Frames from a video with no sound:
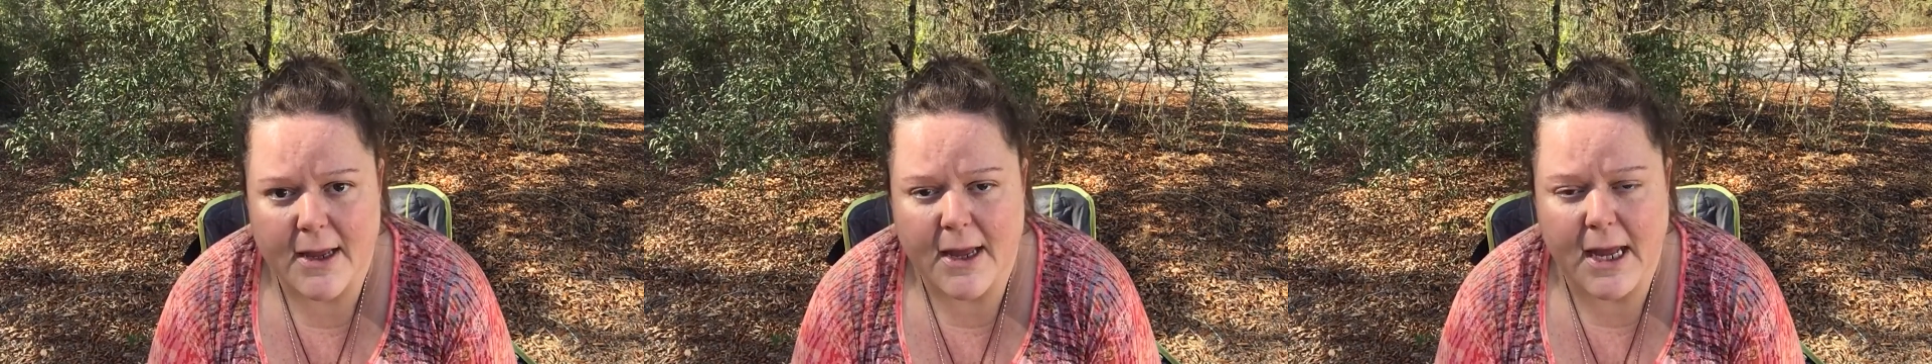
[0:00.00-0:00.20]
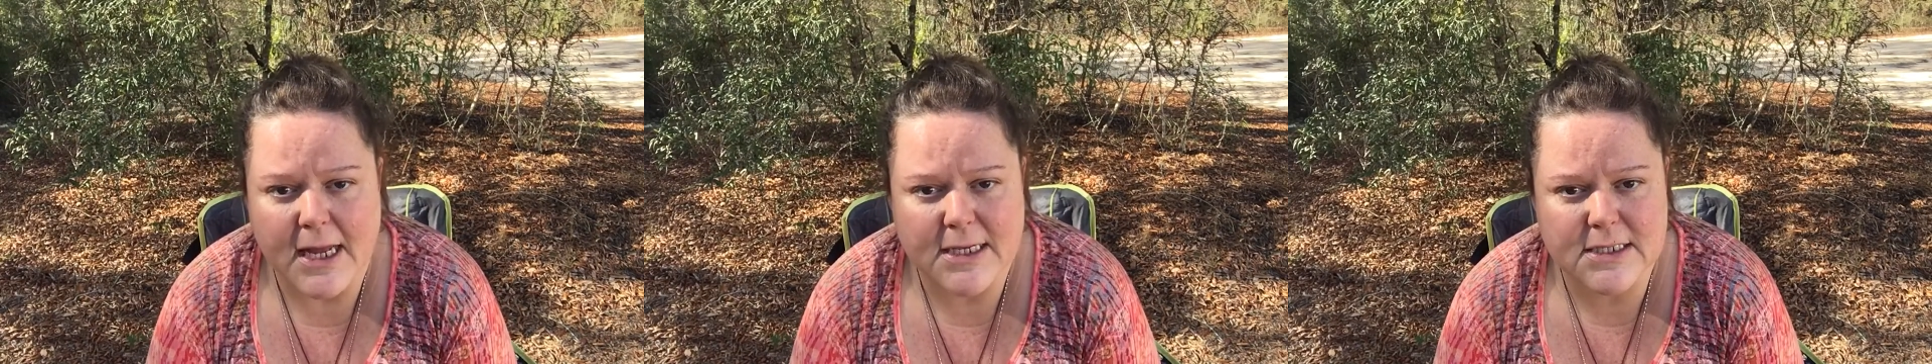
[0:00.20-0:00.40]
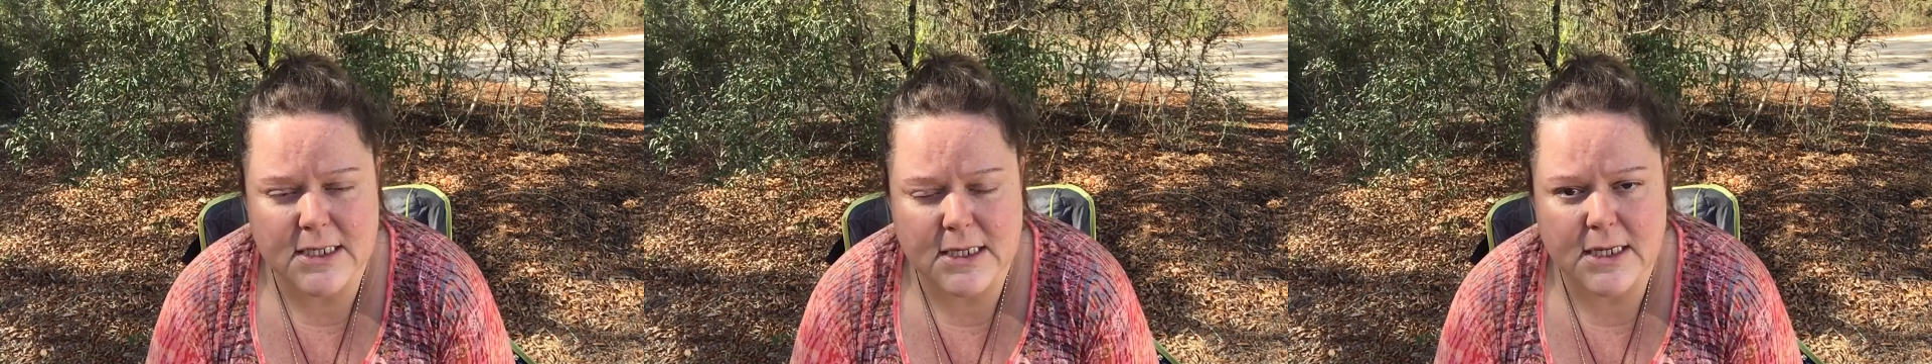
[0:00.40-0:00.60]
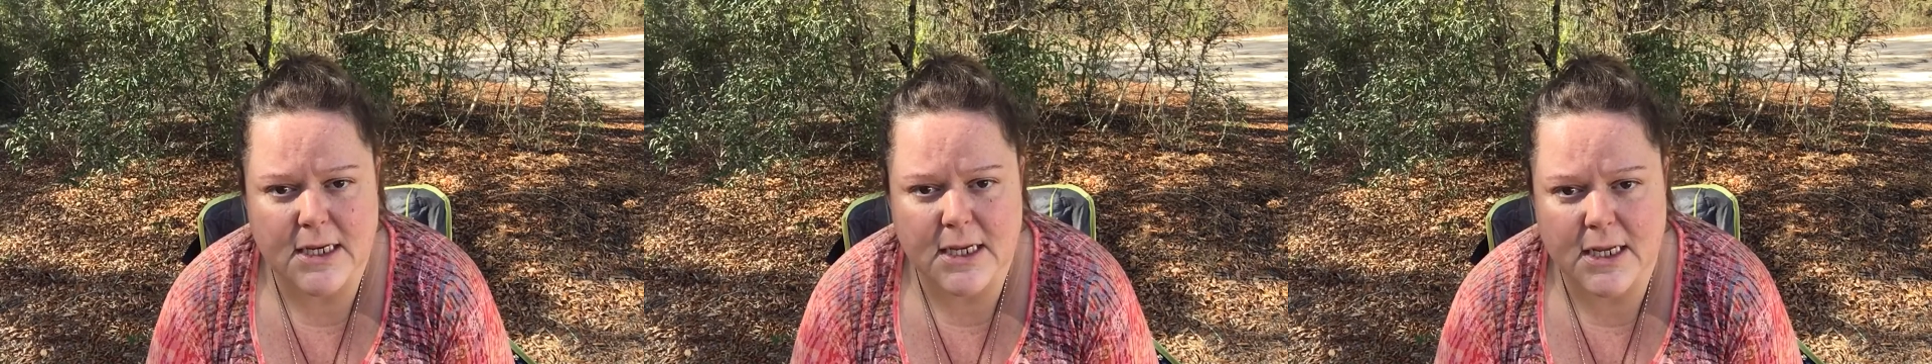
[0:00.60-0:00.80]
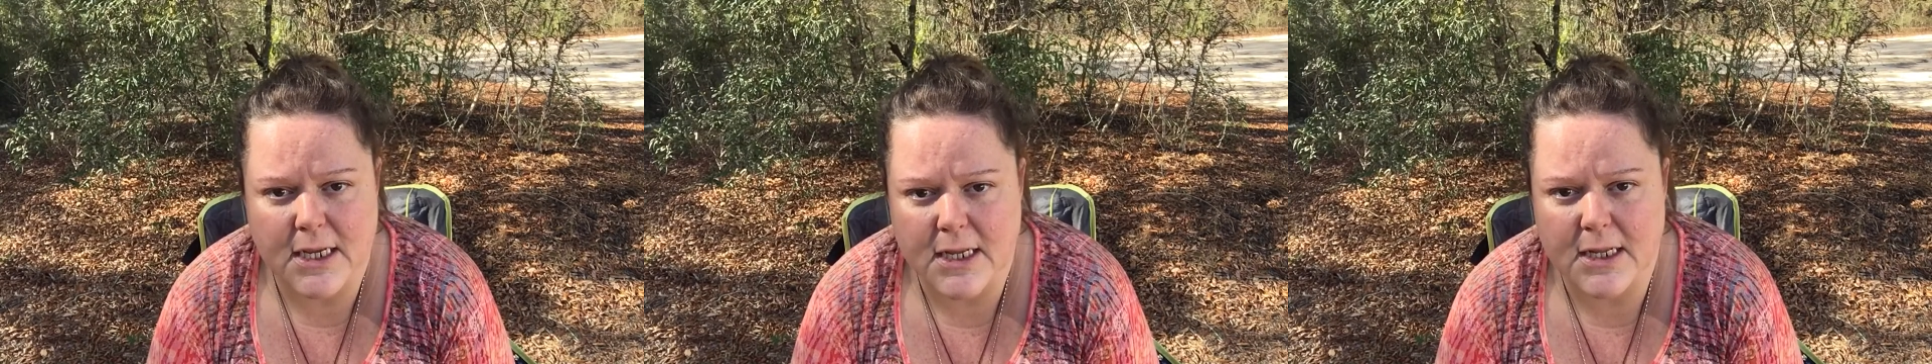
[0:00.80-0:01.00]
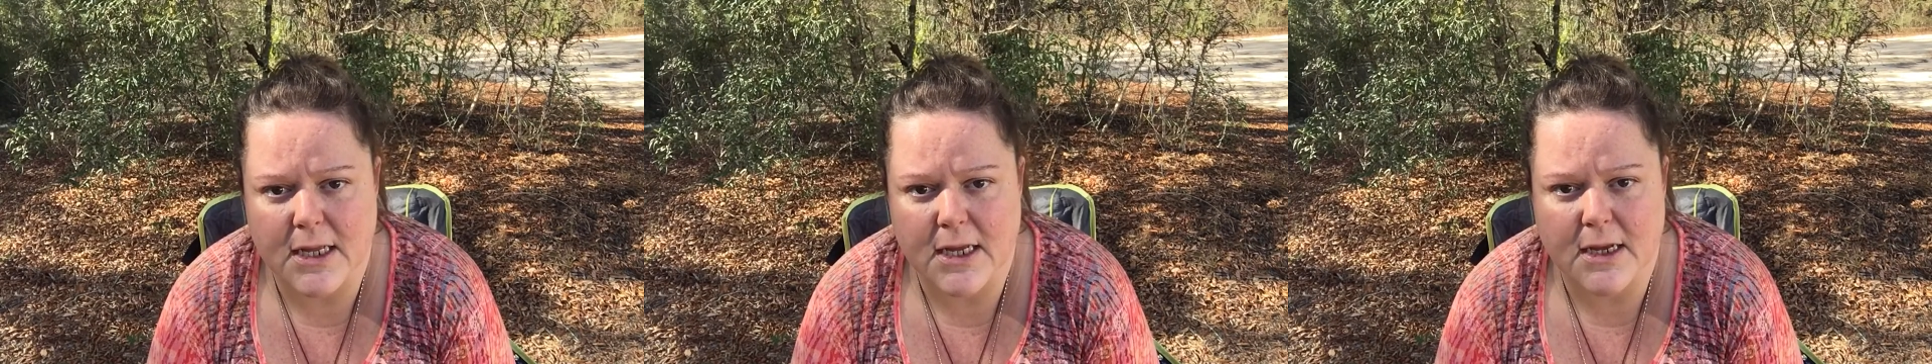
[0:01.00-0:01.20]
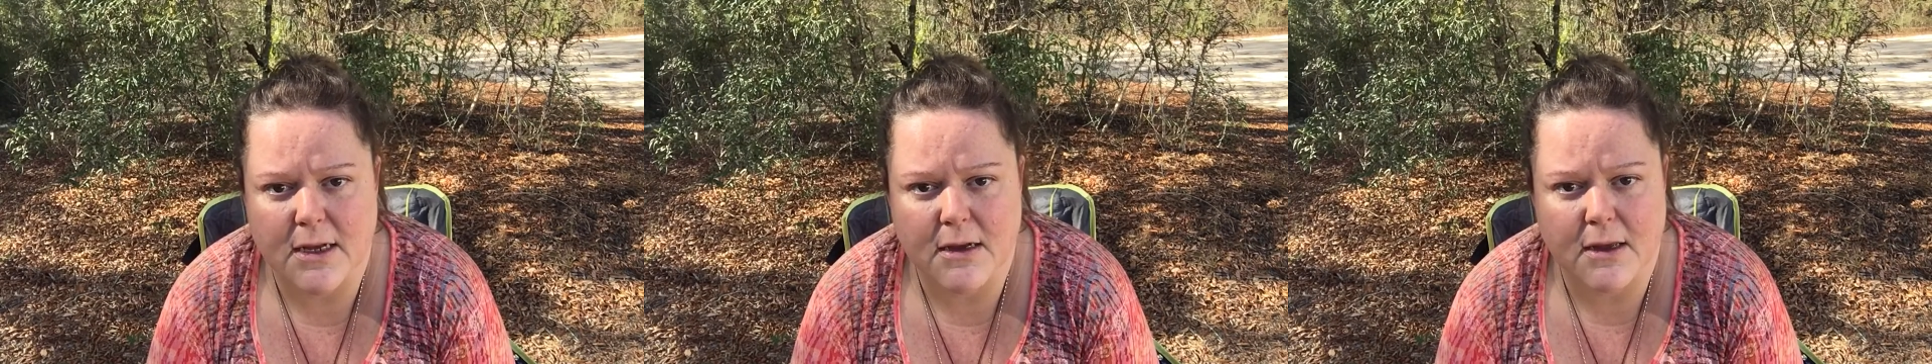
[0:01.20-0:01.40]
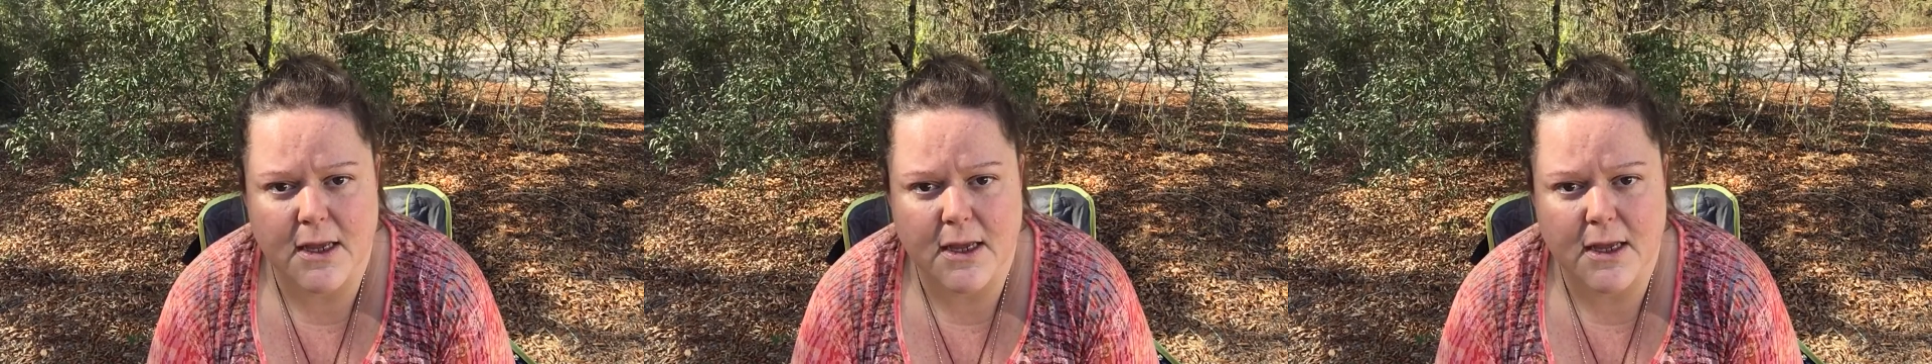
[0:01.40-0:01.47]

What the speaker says: and send healing